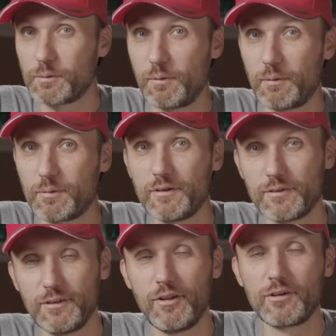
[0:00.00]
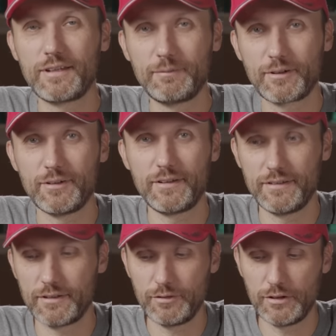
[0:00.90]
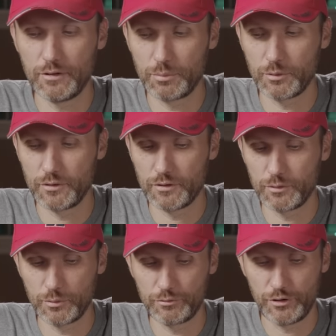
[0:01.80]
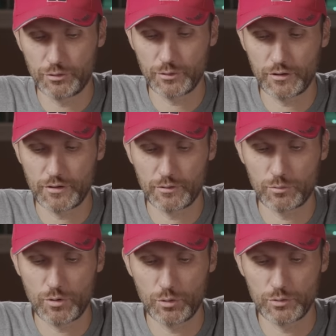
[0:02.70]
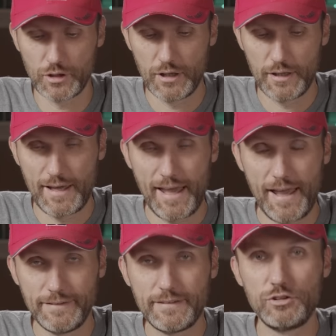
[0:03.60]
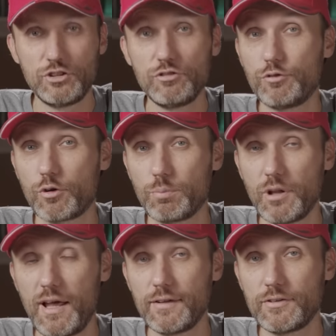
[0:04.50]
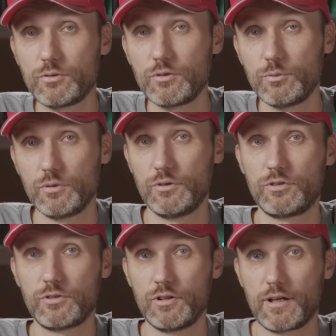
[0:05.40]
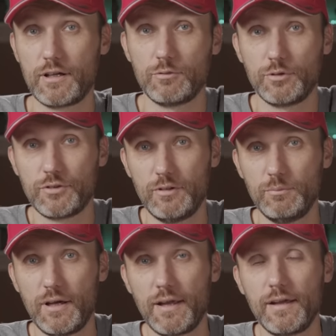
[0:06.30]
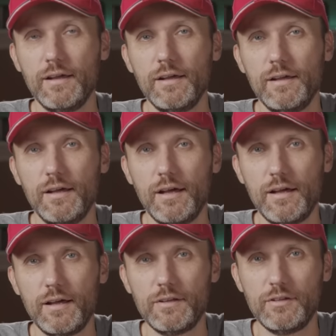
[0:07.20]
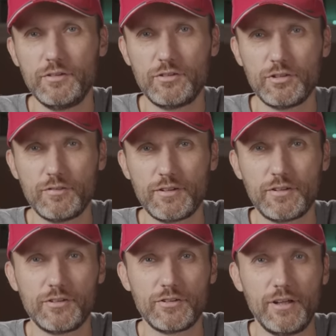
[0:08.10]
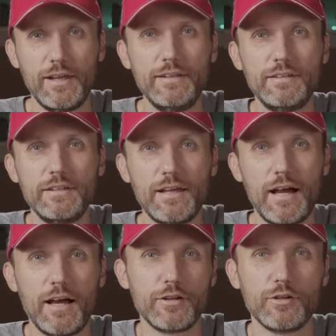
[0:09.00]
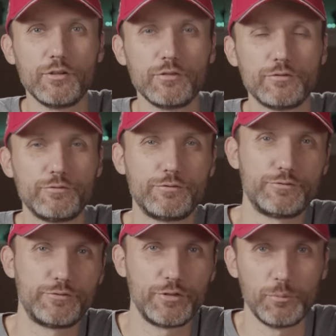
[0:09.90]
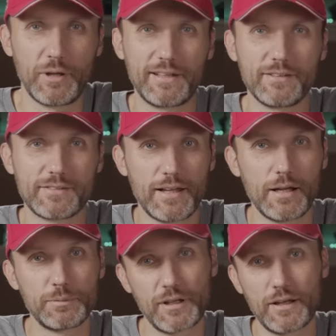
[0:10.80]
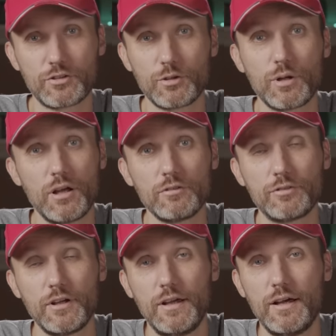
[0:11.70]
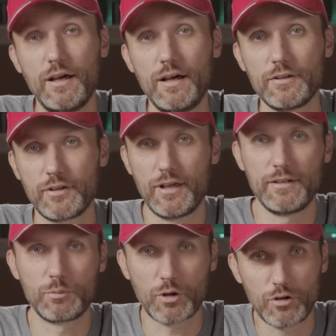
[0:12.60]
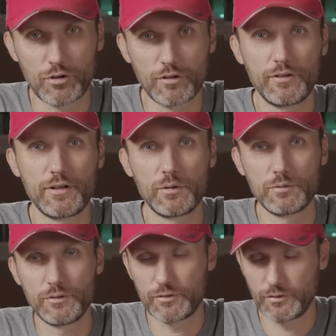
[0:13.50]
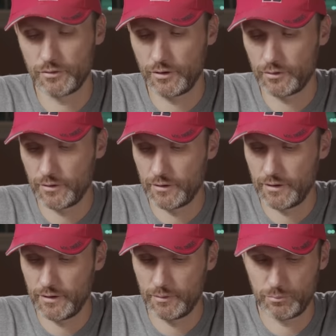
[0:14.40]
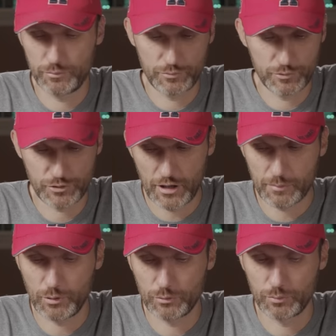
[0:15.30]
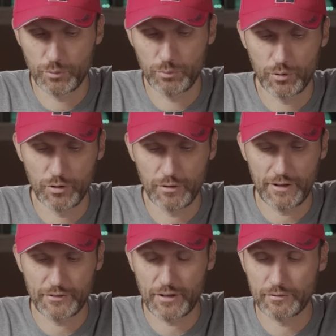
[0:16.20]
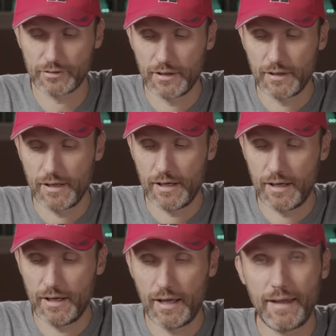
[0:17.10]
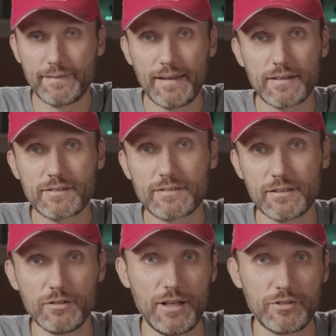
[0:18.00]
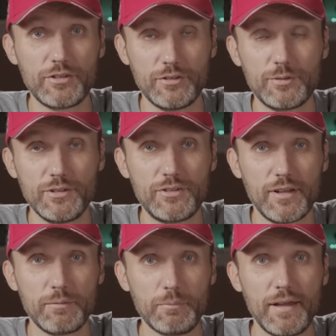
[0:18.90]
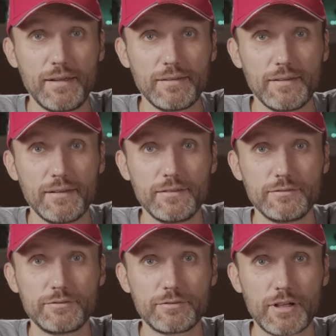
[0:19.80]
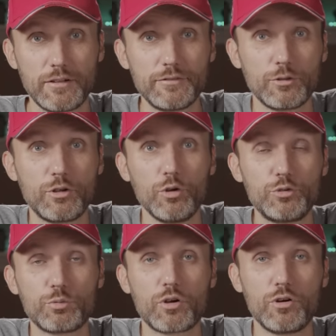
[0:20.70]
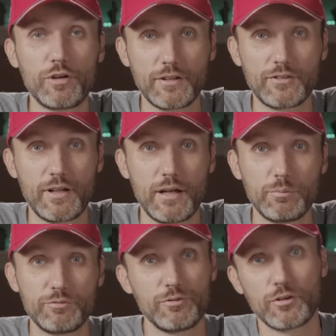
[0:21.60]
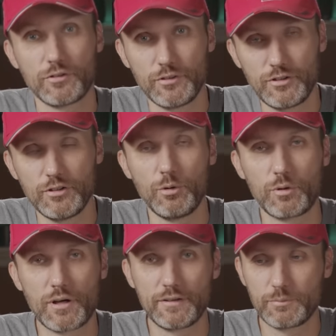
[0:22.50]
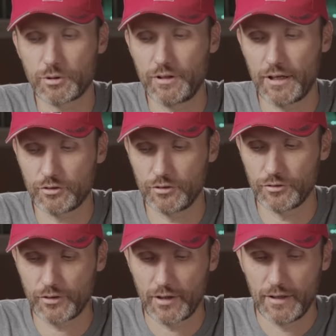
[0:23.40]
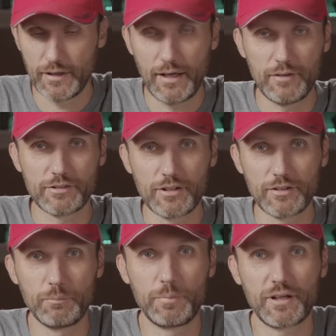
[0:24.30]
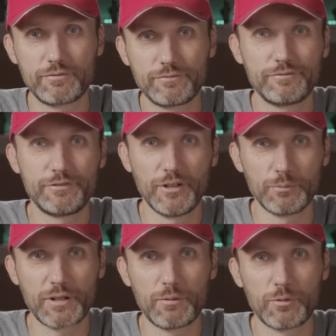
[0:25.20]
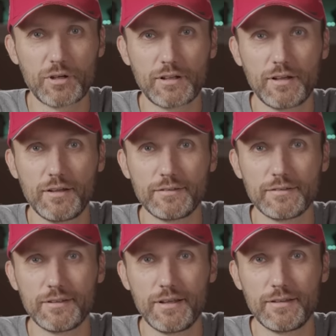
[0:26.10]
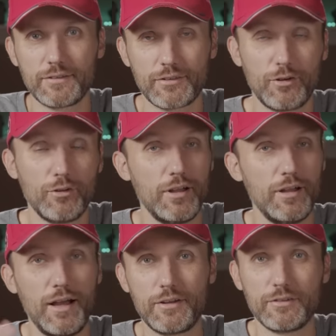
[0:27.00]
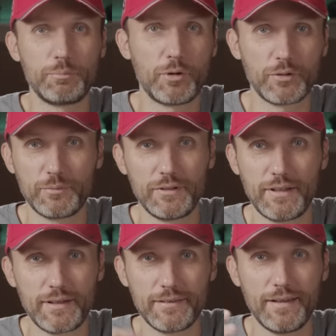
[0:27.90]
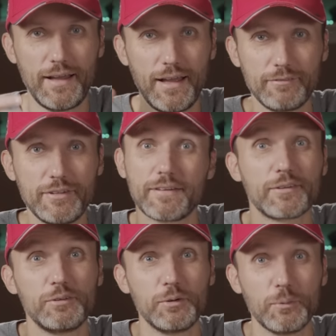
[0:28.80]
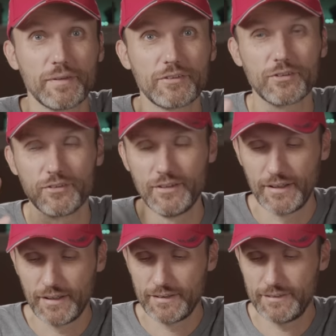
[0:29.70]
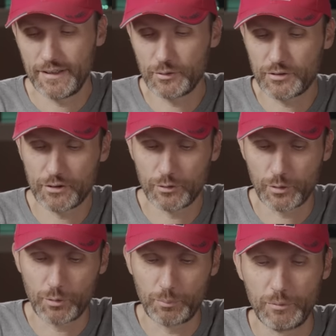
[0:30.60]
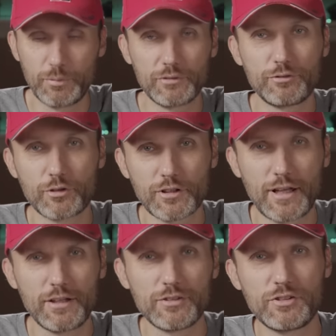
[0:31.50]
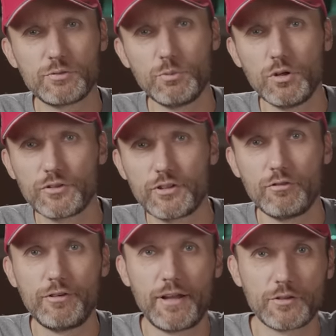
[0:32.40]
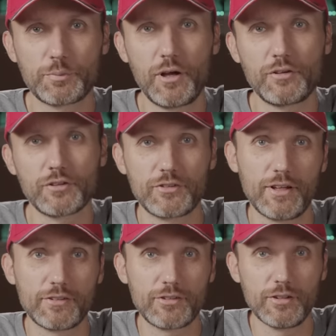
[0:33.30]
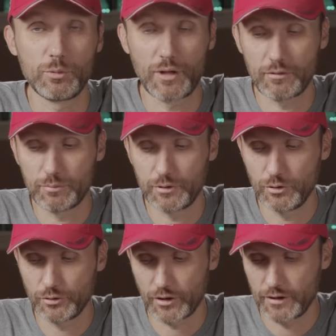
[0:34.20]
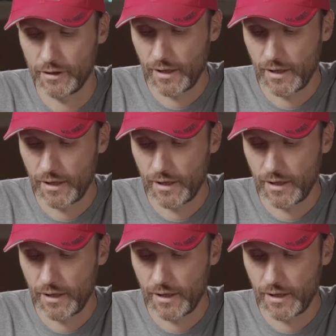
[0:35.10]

remember a long time ago I did a video uh, featuring the Rode NTG4 Plus, which I kind of was in my uh, sort of at this indie audio filmmaking setup that I showed off. Uh, so I had the recorder there, different you know shock mount, boom pole, all that stuff. Uh, and that is still actually to this day my uh, kind of go-to recording setup for these lower-end productions. Obviously on a big film that I'm working on, uh, there's a whole audio department that uh, I have nothing to do with, so they use their own equipment. But for kind of these small self-financed projects, that's still what I've been using.